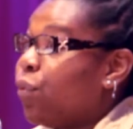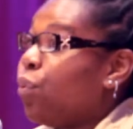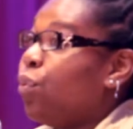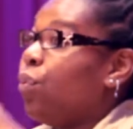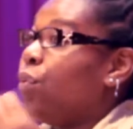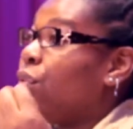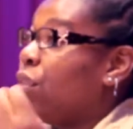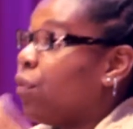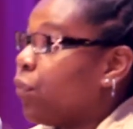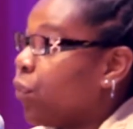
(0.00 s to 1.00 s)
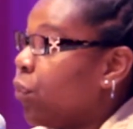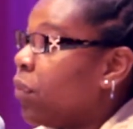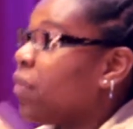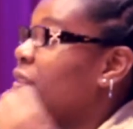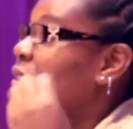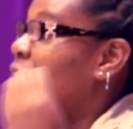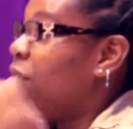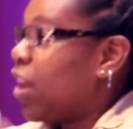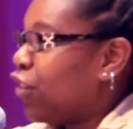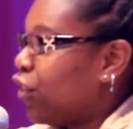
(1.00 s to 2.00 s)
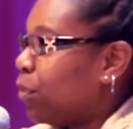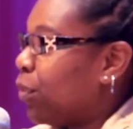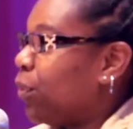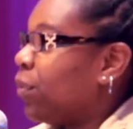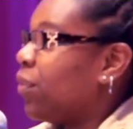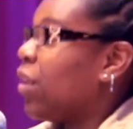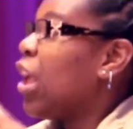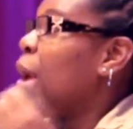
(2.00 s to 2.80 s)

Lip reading: foods, the fruits, the vegetables